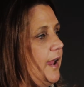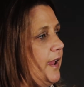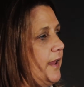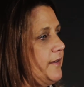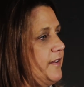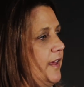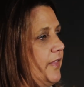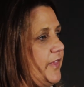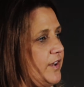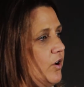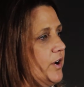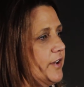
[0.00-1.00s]
And
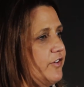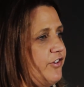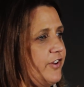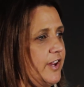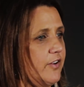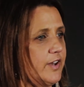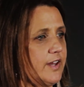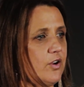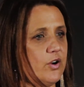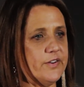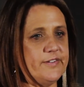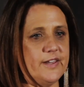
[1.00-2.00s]
they're not going to share any
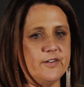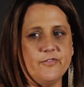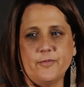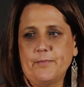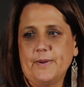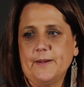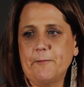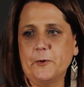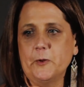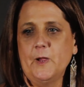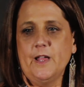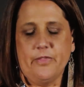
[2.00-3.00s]
content from
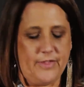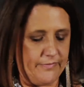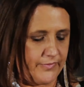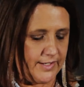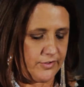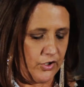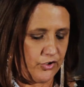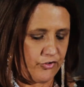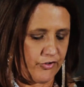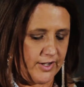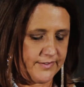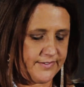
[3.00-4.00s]
people that they don't
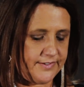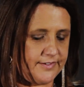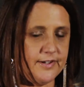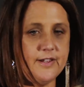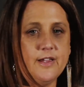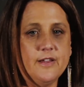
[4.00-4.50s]
trust.